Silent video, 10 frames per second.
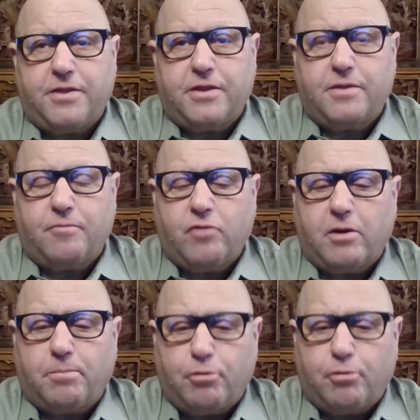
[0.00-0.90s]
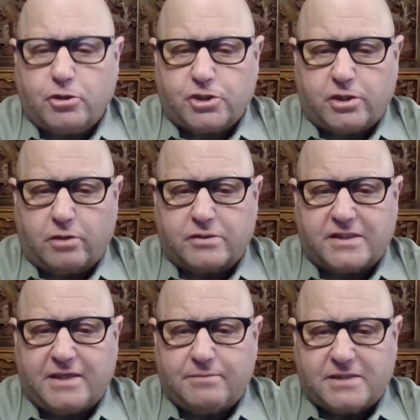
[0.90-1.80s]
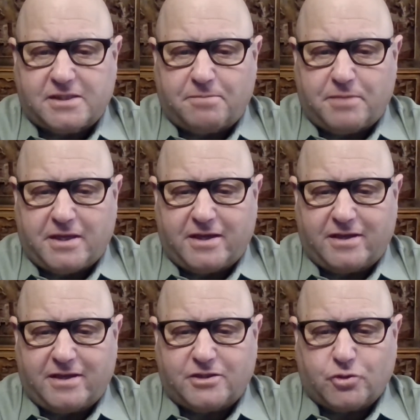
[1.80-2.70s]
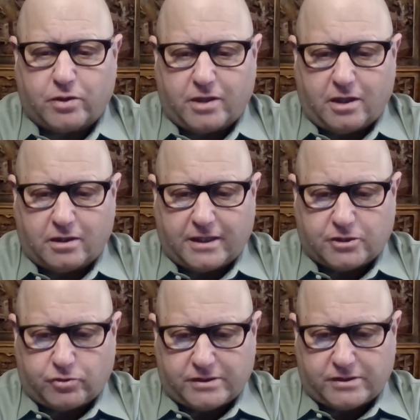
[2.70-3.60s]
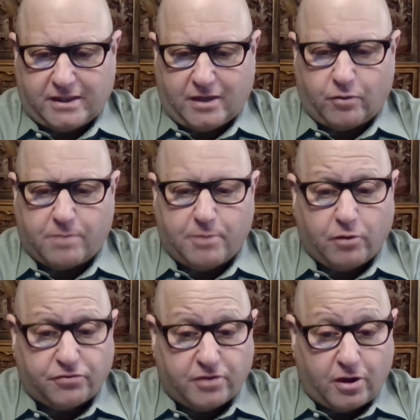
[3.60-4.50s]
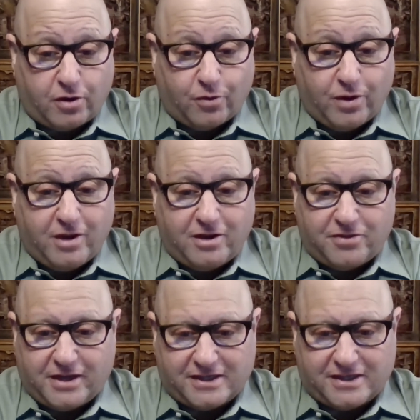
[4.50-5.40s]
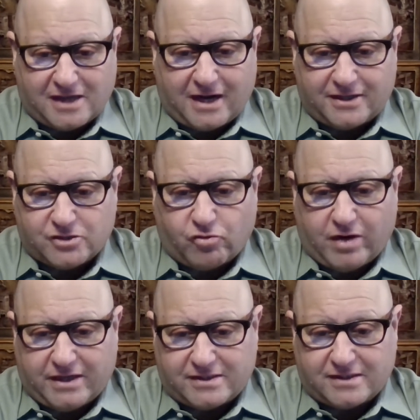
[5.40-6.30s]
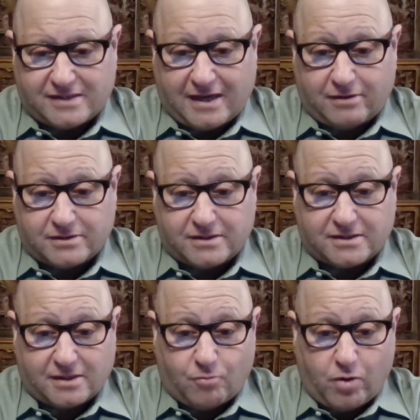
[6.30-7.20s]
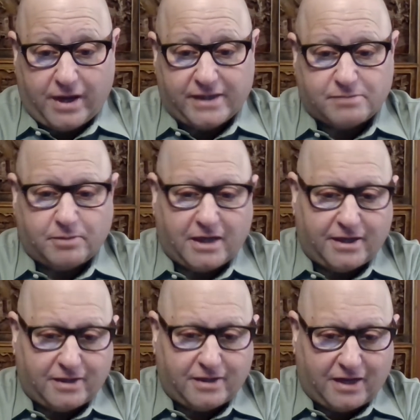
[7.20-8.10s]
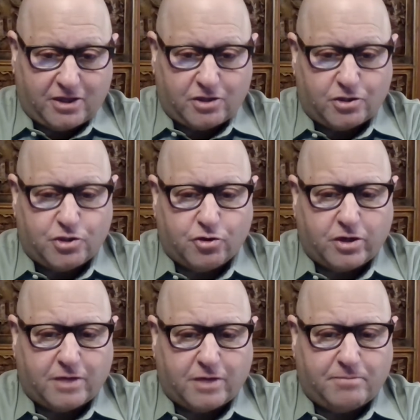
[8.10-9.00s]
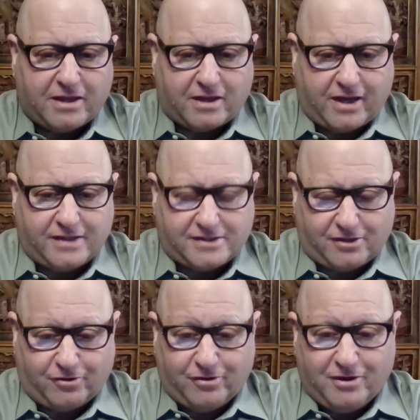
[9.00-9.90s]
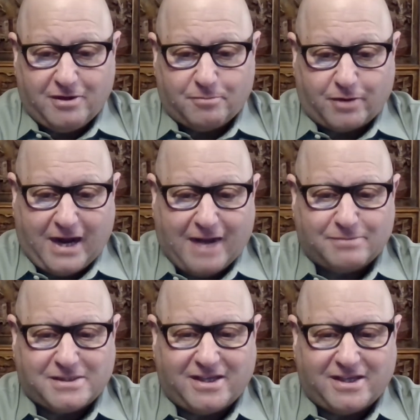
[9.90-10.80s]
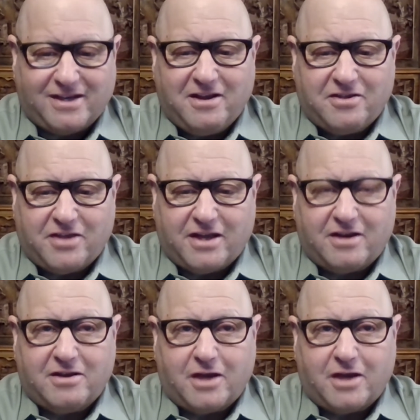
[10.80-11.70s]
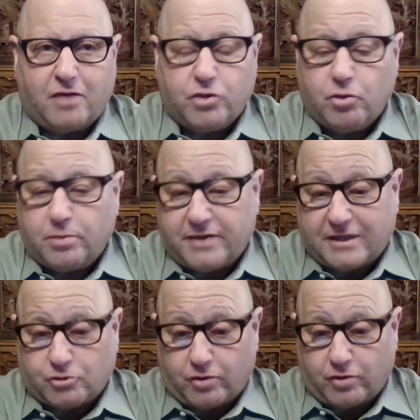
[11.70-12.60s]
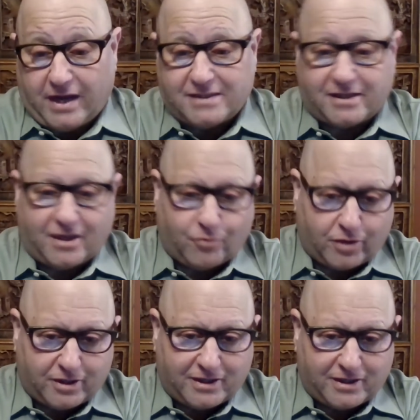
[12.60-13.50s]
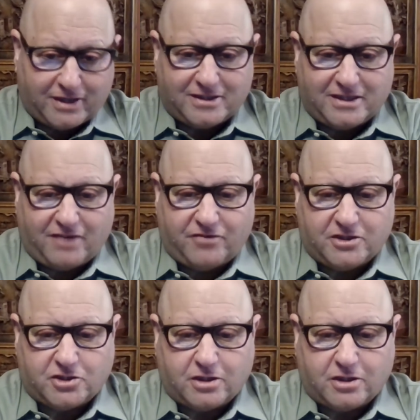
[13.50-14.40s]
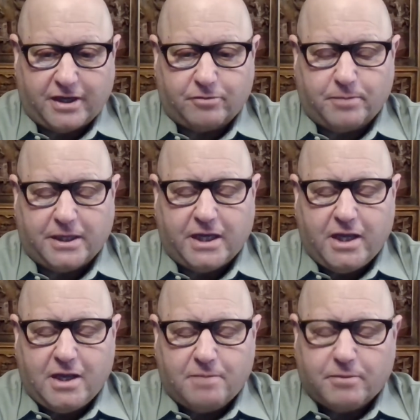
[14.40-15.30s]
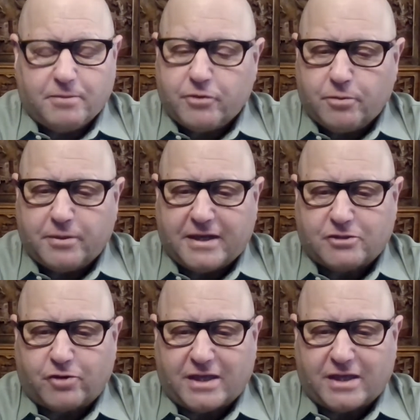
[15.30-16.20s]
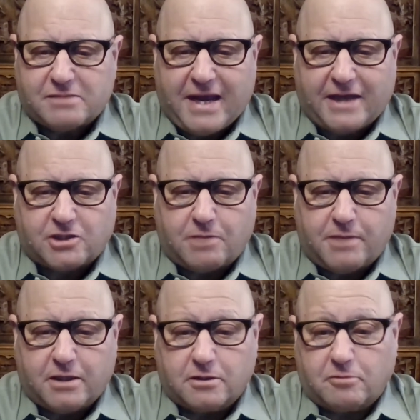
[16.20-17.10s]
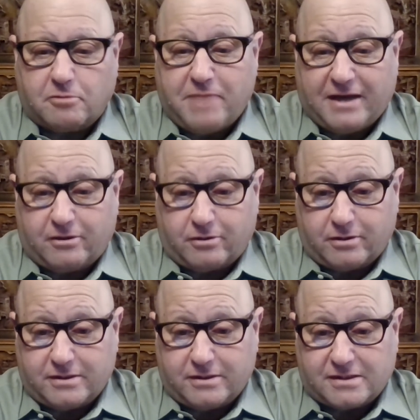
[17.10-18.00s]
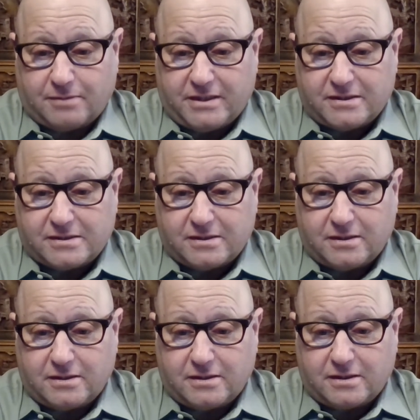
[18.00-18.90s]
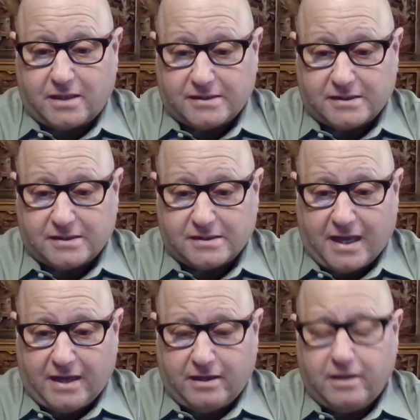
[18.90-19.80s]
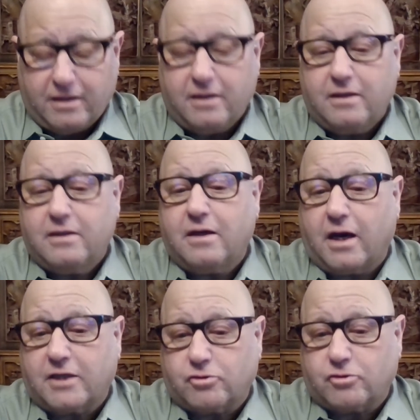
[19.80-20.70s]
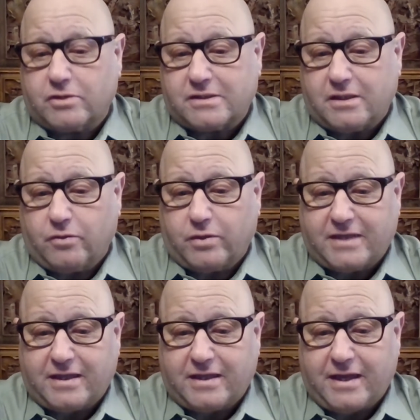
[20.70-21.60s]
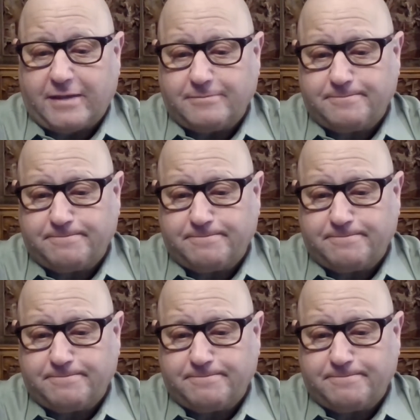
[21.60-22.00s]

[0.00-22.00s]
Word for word: the, the real push, though, seems to be toward electricity. Now, we both know that it's not as great as it sounds in some ways, but I, I think you're going to make the case here, perhaps, that that uh, renewable natural gas, again, we're going to get into the definition later, but but renewable natural gas may actually be a little better in some of these uh, cases than electricity. You want to take that?